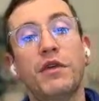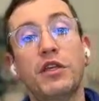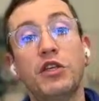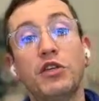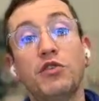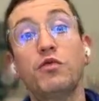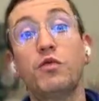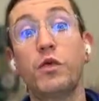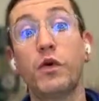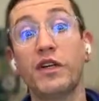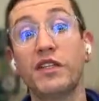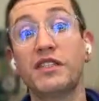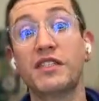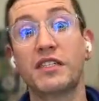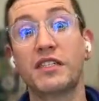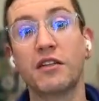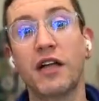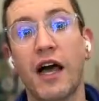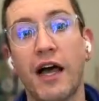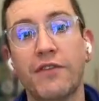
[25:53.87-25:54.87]
You would
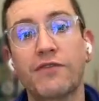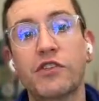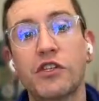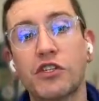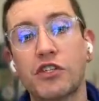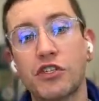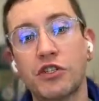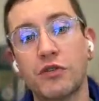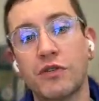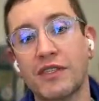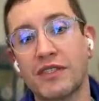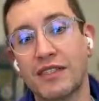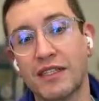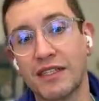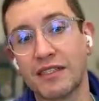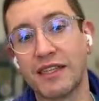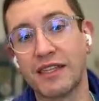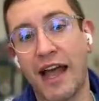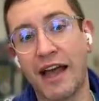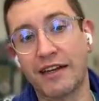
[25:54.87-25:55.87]
still have to do this
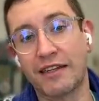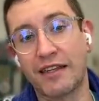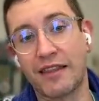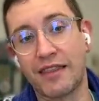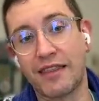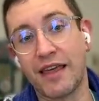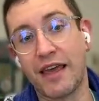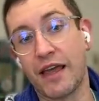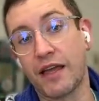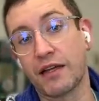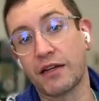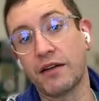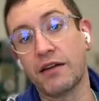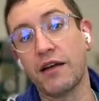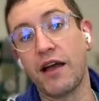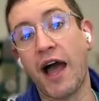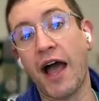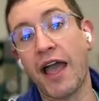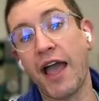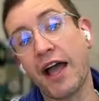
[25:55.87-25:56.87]
exact thing.
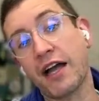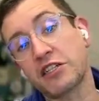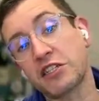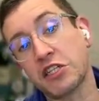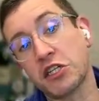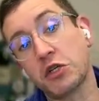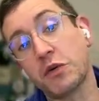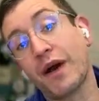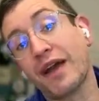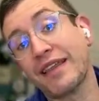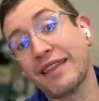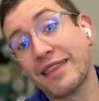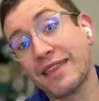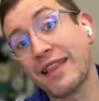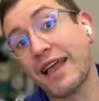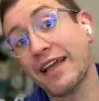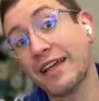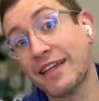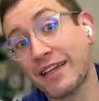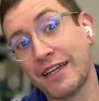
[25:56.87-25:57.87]
I actually quite
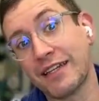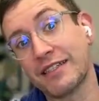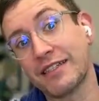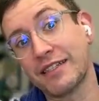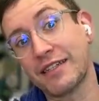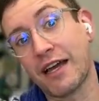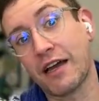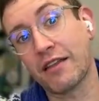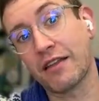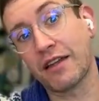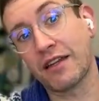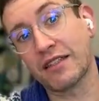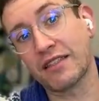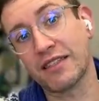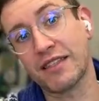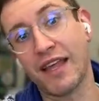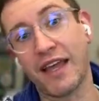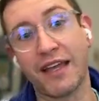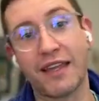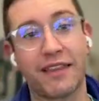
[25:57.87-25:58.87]
like it now that it's
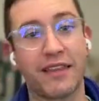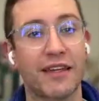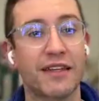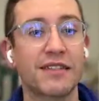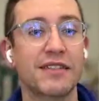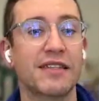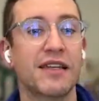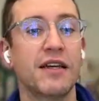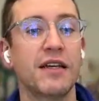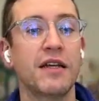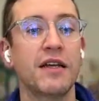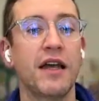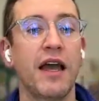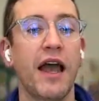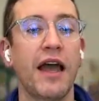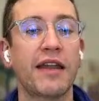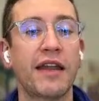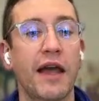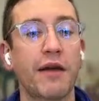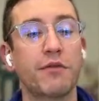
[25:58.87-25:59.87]
like this,
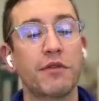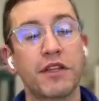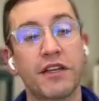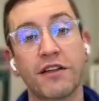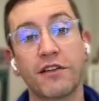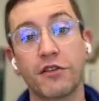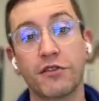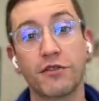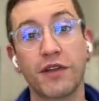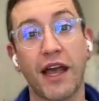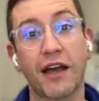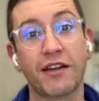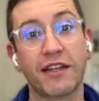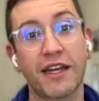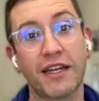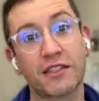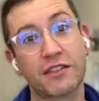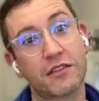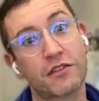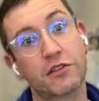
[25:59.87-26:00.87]
and I will include how to
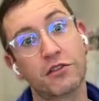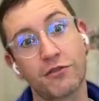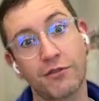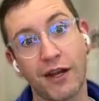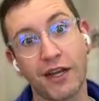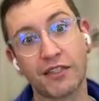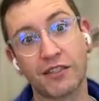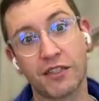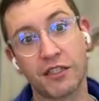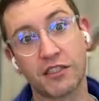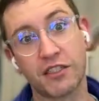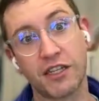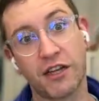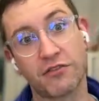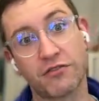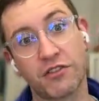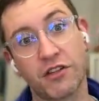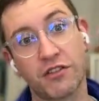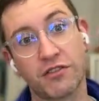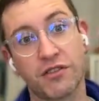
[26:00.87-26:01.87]
get to the correct stitch
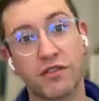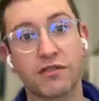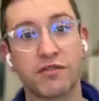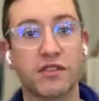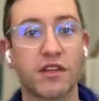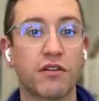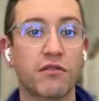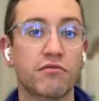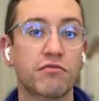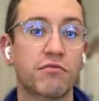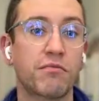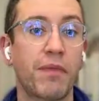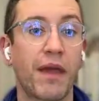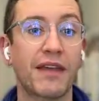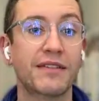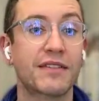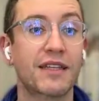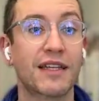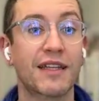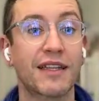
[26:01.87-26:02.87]
counts also. So
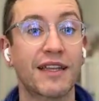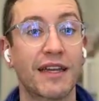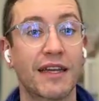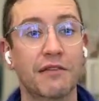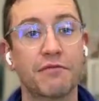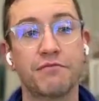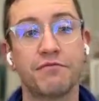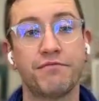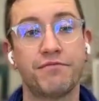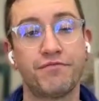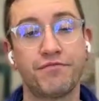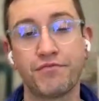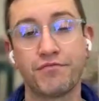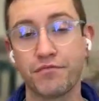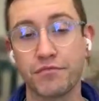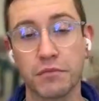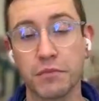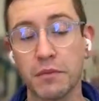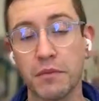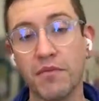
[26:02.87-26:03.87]
basically,
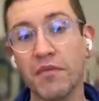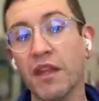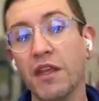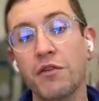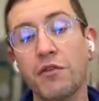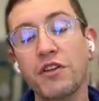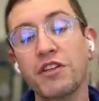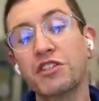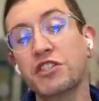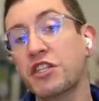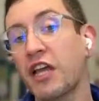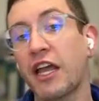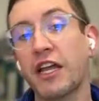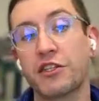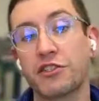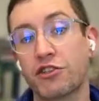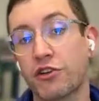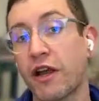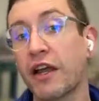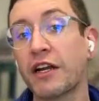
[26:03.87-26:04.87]
you just
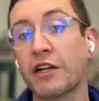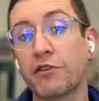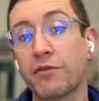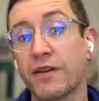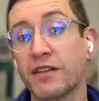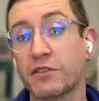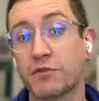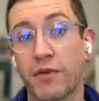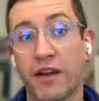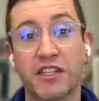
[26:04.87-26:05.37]
change your increase